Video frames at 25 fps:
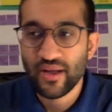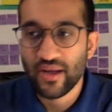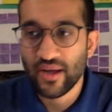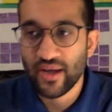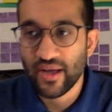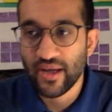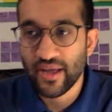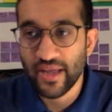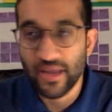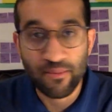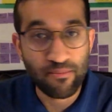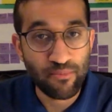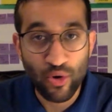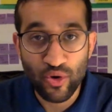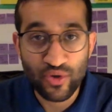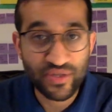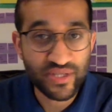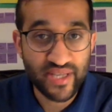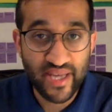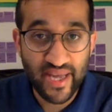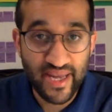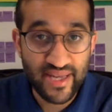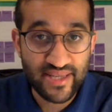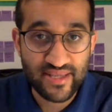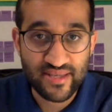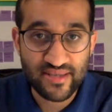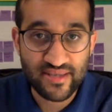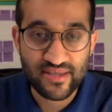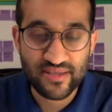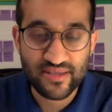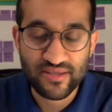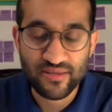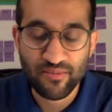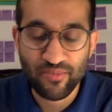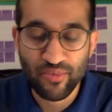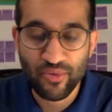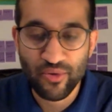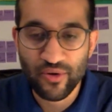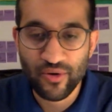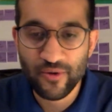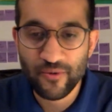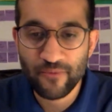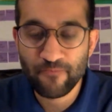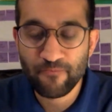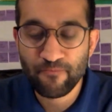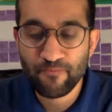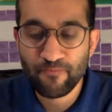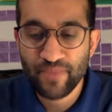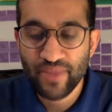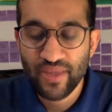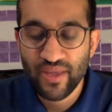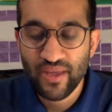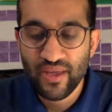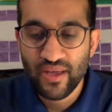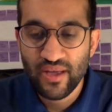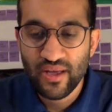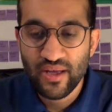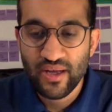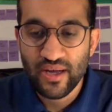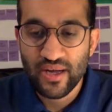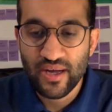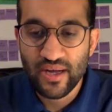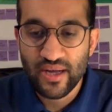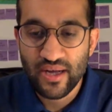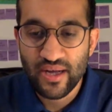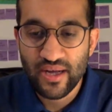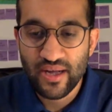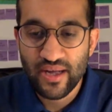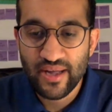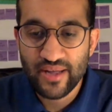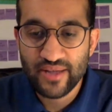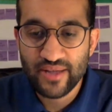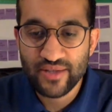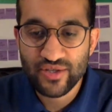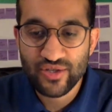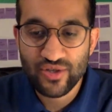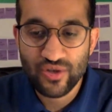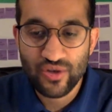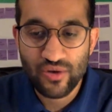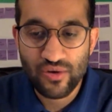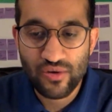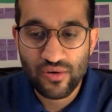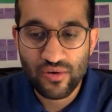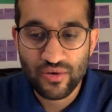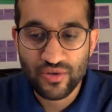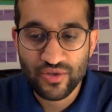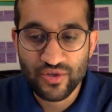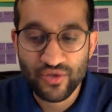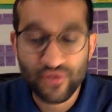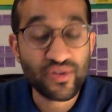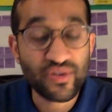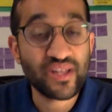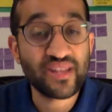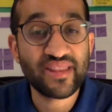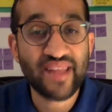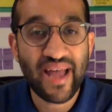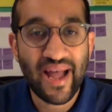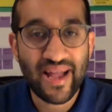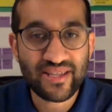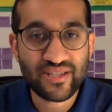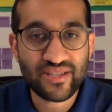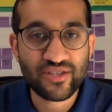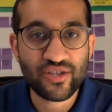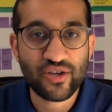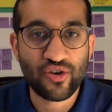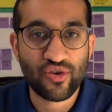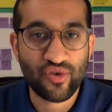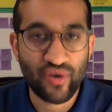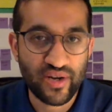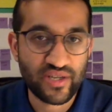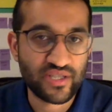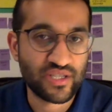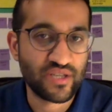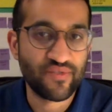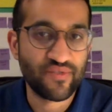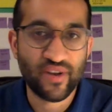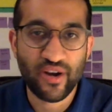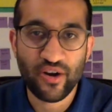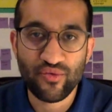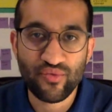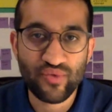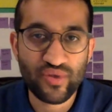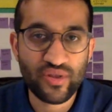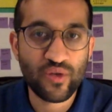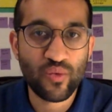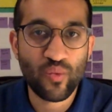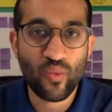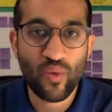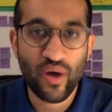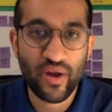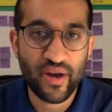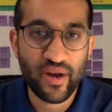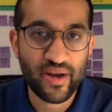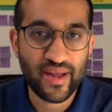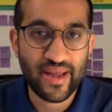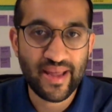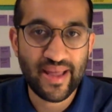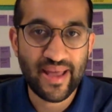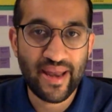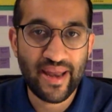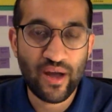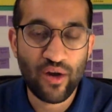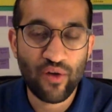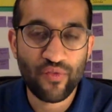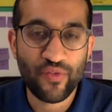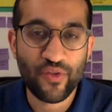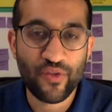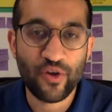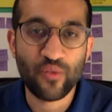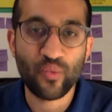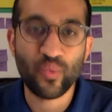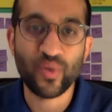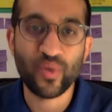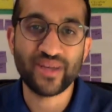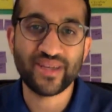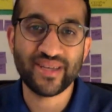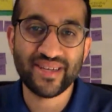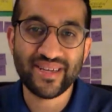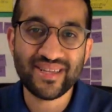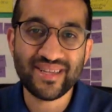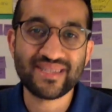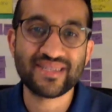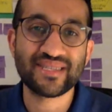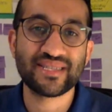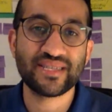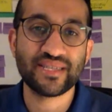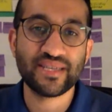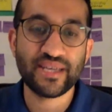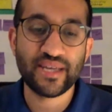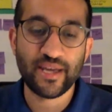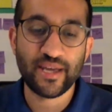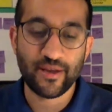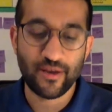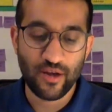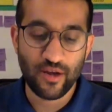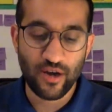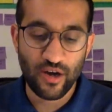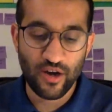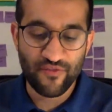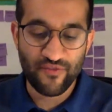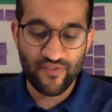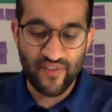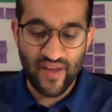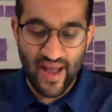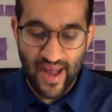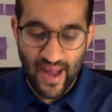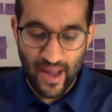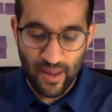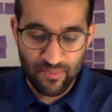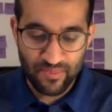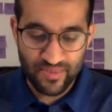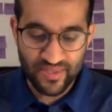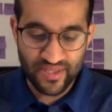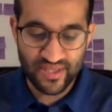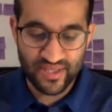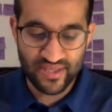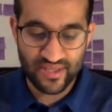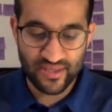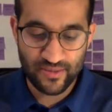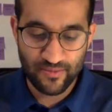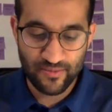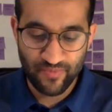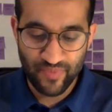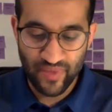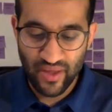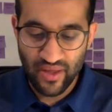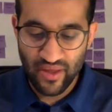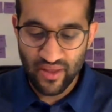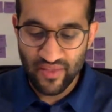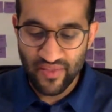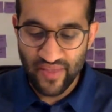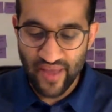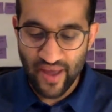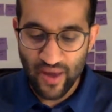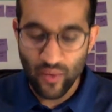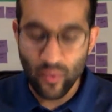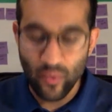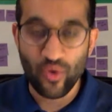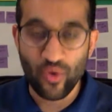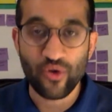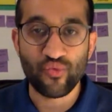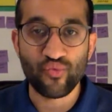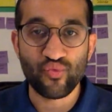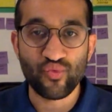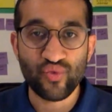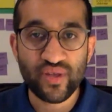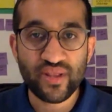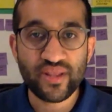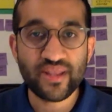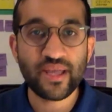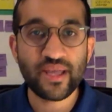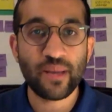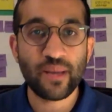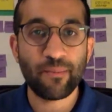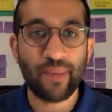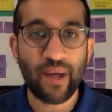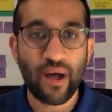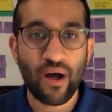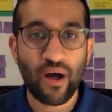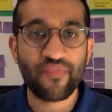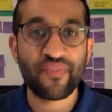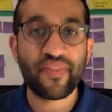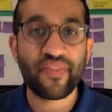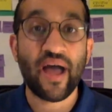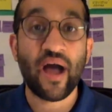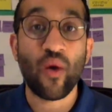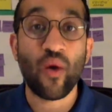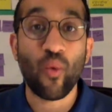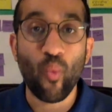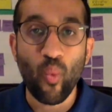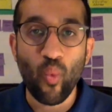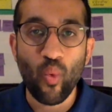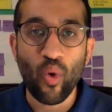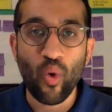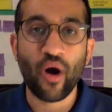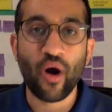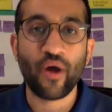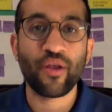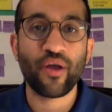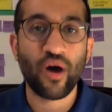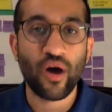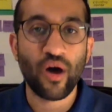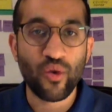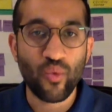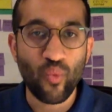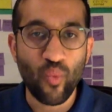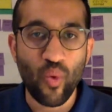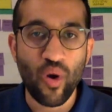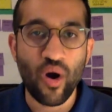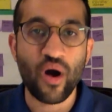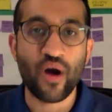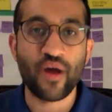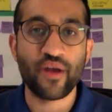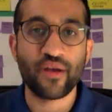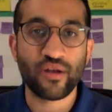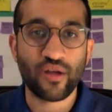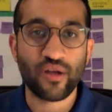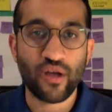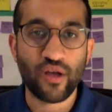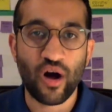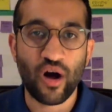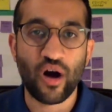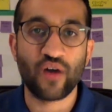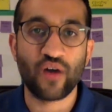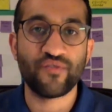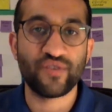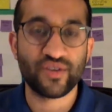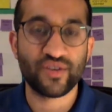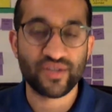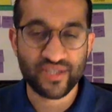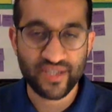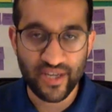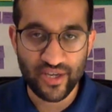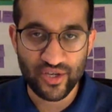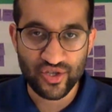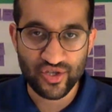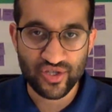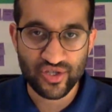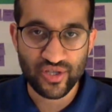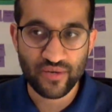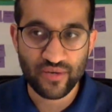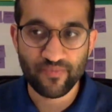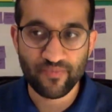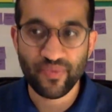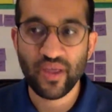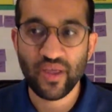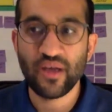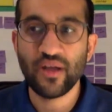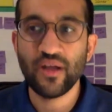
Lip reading: In most cases, it's important. And so really that's the crux of it. I really wanted to get out there. We didn't see enough apps that were really about that one-on-one conversation.